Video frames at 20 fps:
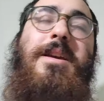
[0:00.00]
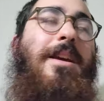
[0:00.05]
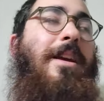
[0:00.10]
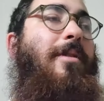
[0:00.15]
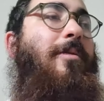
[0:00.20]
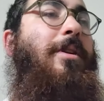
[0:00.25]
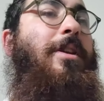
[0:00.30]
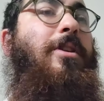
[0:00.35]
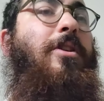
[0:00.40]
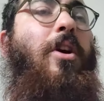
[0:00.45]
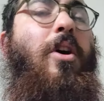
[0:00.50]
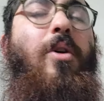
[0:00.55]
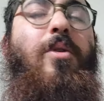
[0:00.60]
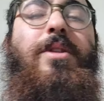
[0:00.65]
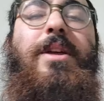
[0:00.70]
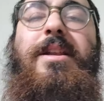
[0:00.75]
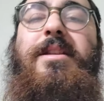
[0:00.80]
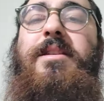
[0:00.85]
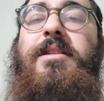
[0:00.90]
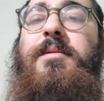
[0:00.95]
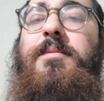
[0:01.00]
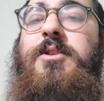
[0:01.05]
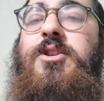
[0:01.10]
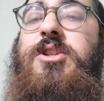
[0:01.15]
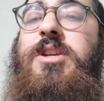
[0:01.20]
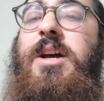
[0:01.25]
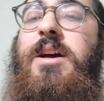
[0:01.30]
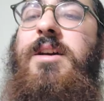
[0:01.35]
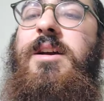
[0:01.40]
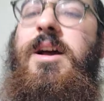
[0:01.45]
And we know that the
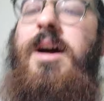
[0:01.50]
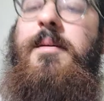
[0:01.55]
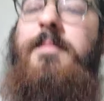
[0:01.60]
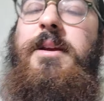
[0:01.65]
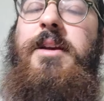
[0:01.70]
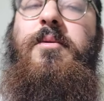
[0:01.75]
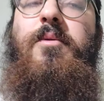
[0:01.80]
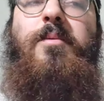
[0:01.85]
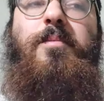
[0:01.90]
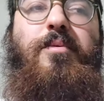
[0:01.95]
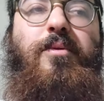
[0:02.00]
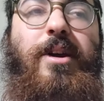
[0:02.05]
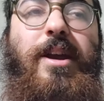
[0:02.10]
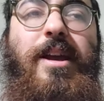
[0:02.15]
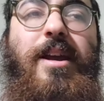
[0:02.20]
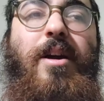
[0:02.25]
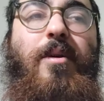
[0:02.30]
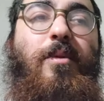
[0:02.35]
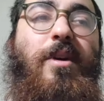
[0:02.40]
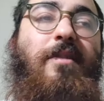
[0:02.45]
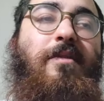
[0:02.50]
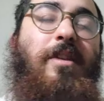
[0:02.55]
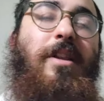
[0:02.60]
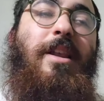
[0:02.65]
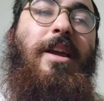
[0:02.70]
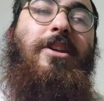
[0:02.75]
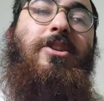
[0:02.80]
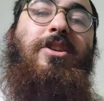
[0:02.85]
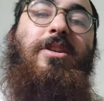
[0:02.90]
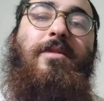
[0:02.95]
Mashiach coming will bring a
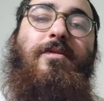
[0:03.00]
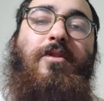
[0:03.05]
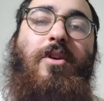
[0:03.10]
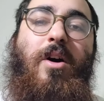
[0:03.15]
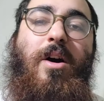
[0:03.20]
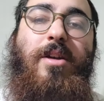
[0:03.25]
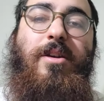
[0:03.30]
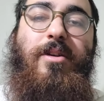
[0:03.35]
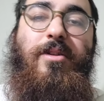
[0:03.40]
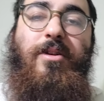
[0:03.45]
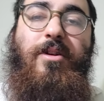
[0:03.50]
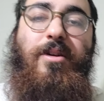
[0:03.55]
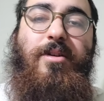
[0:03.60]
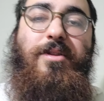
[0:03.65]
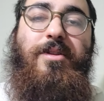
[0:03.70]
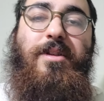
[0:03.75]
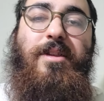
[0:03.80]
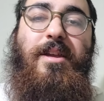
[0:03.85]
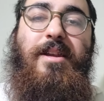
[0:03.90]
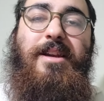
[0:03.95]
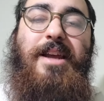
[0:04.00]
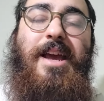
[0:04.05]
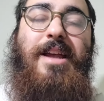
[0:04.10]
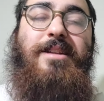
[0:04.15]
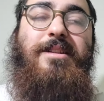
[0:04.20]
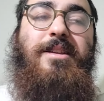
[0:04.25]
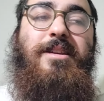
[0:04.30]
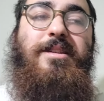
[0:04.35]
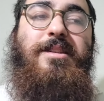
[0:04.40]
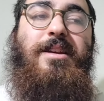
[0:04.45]
revelation of God on earth, an
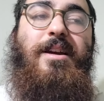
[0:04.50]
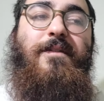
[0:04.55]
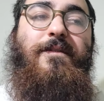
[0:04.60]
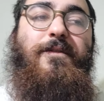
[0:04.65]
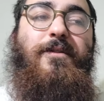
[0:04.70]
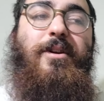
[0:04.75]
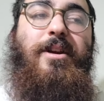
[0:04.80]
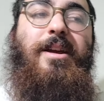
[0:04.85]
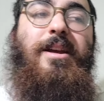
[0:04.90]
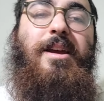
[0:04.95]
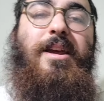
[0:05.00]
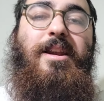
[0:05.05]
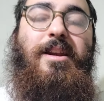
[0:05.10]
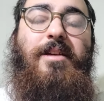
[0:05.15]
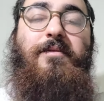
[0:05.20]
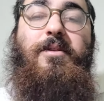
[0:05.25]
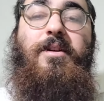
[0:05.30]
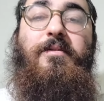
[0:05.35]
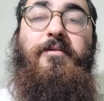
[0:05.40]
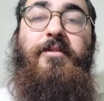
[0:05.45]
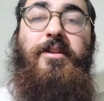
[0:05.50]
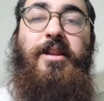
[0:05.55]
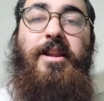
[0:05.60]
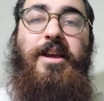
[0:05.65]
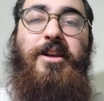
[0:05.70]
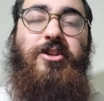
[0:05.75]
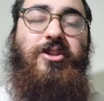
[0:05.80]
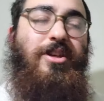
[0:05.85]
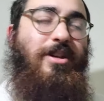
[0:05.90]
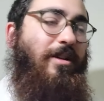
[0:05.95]
end to suffering, and a
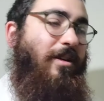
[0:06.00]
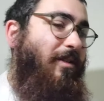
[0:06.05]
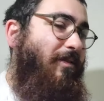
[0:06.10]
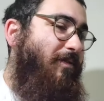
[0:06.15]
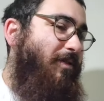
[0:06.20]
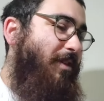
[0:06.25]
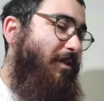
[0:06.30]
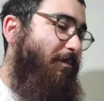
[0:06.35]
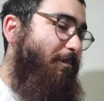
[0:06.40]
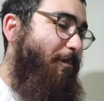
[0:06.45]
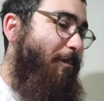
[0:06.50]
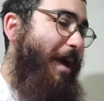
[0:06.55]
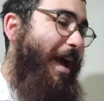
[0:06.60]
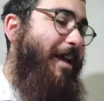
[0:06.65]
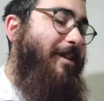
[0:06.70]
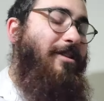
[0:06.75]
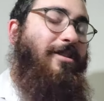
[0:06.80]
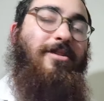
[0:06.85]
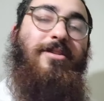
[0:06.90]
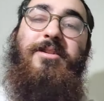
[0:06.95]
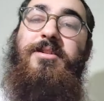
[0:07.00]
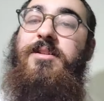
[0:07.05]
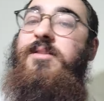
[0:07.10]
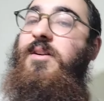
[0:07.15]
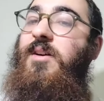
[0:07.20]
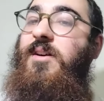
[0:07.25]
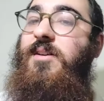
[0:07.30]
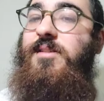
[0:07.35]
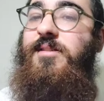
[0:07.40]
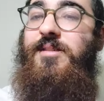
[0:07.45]
revelation of the
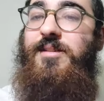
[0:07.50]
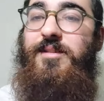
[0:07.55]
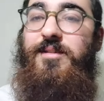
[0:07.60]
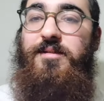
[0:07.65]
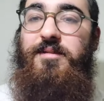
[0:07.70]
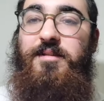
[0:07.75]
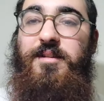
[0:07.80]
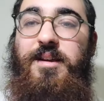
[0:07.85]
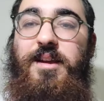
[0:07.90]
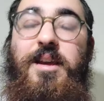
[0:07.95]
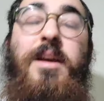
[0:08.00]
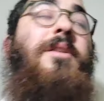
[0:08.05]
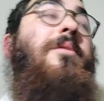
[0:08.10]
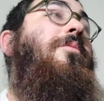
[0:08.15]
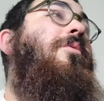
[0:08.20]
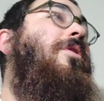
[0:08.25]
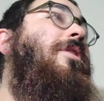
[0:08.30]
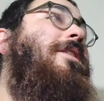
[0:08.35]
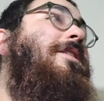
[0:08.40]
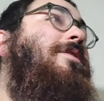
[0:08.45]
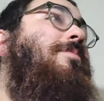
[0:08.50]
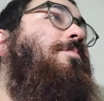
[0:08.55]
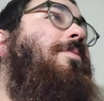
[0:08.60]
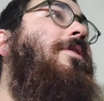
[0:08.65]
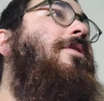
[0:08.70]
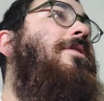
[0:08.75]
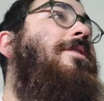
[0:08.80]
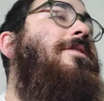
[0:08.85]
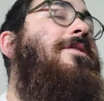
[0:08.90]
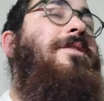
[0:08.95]
Master on earth. We'll
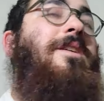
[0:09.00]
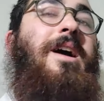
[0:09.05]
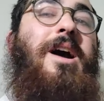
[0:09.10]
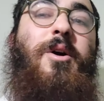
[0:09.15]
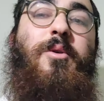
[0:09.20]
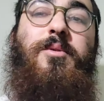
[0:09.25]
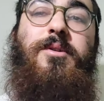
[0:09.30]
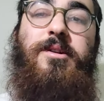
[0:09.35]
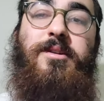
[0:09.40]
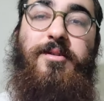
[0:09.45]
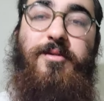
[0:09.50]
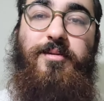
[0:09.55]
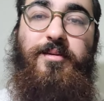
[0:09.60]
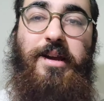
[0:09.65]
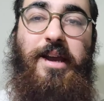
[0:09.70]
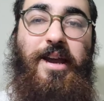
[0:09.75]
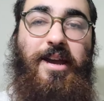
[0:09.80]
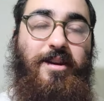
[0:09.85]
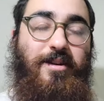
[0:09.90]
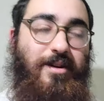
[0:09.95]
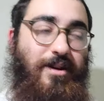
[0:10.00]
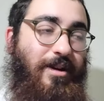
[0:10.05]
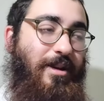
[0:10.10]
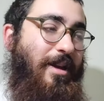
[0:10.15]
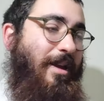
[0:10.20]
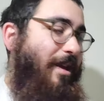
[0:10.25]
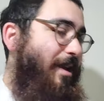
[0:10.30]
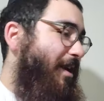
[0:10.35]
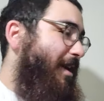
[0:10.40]
experience our Creator,